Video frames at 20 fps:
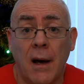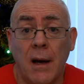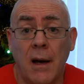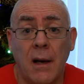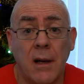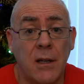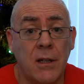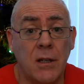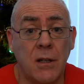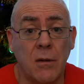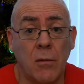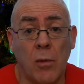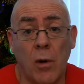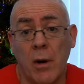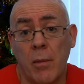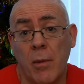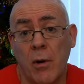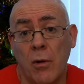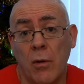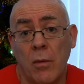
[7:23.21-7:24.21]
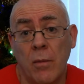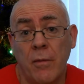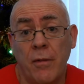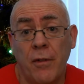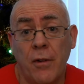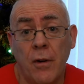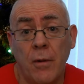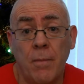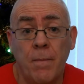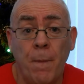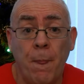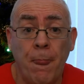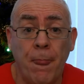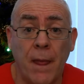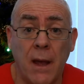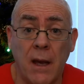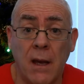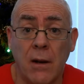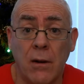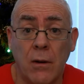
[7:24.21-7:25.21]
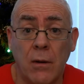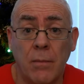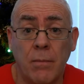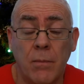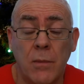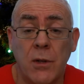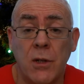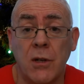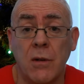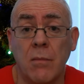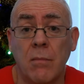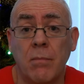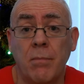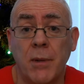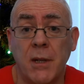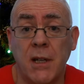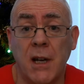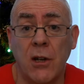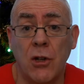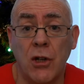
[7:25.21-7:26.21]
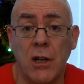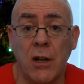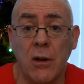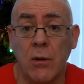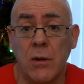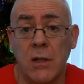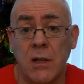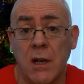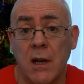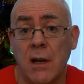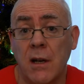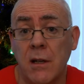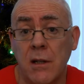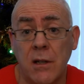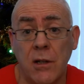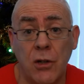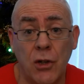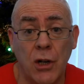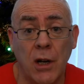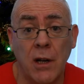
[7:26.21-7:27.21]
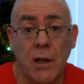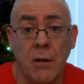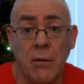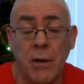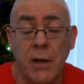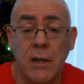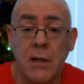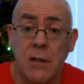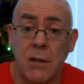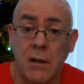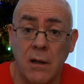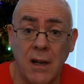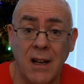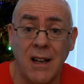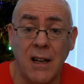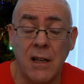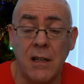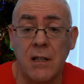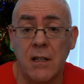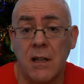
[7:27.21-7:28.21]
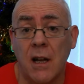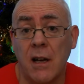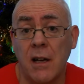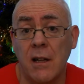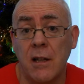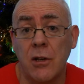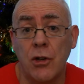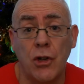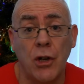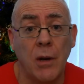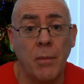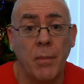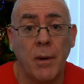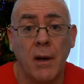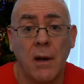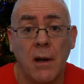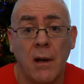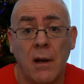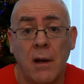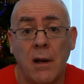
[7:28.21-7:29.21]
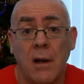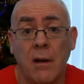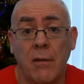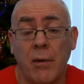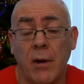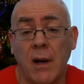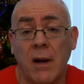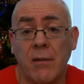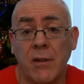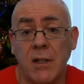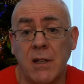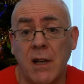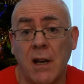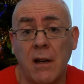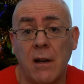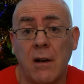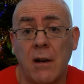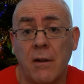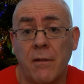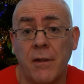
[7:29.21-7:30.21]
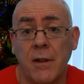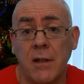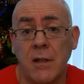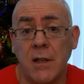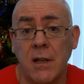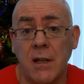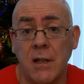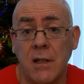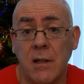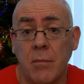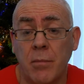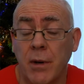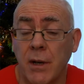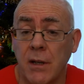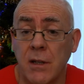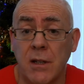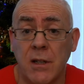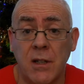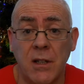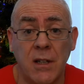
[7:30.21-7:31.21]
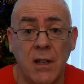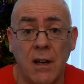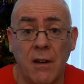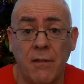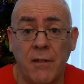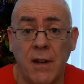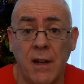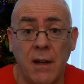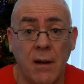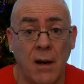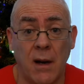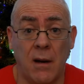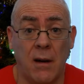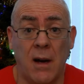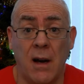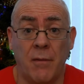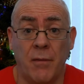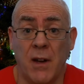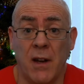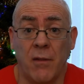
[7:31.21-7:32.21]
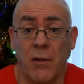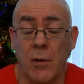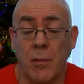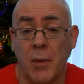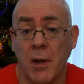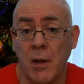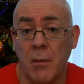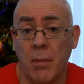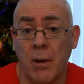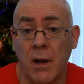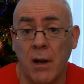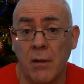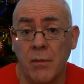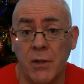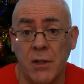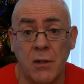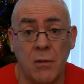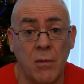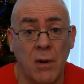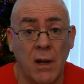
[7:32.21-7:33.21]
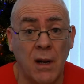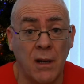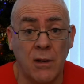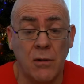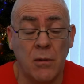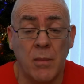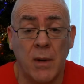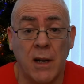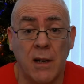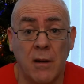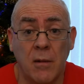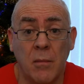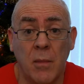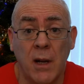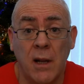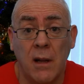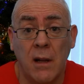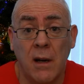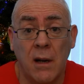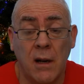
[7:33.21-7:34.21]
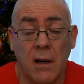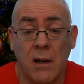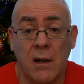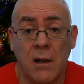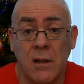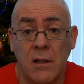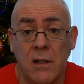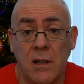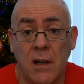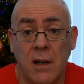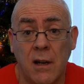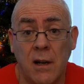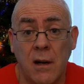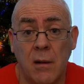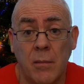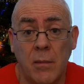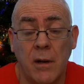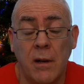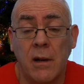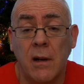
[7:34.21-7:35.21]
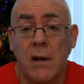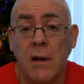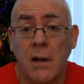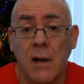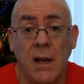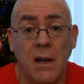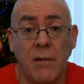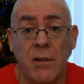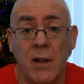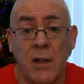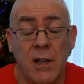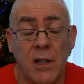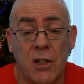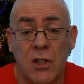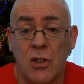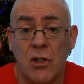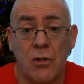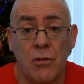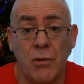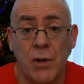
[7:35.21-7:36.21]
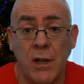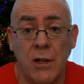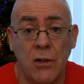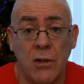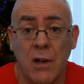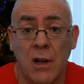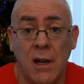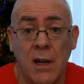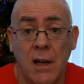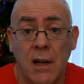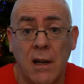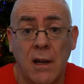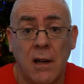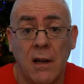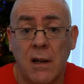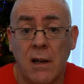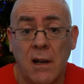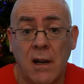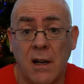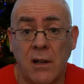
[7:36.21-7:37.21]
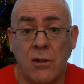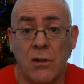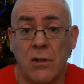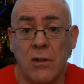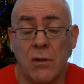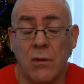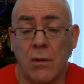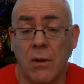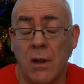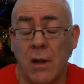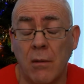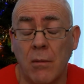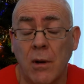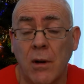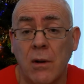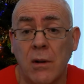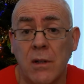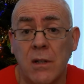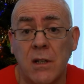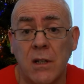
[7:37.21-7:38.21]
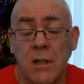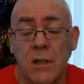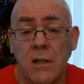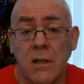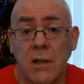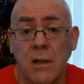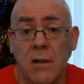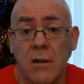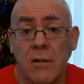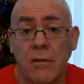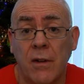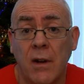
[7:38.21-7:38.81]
So what am I hoping for? You know, some potentially good signings in January, certainly at least steady the ship. If we can have a second half of the season that brings us safety. I've given up on the playoffs as well, I don't mind admitting that. I can't see it happening, even in this strange league. I just don't think we're consistent enough.